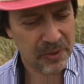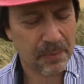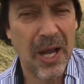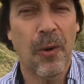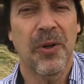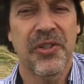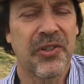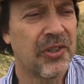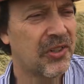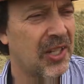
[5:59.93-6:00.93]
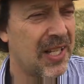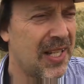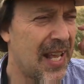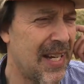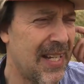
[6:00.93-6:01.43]
was a power surge.
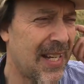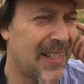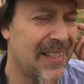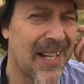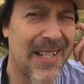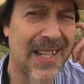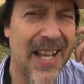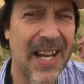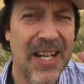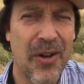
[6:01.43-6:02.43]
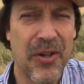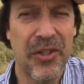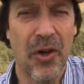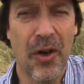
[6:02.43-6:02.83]
And then in 1998, I noticed the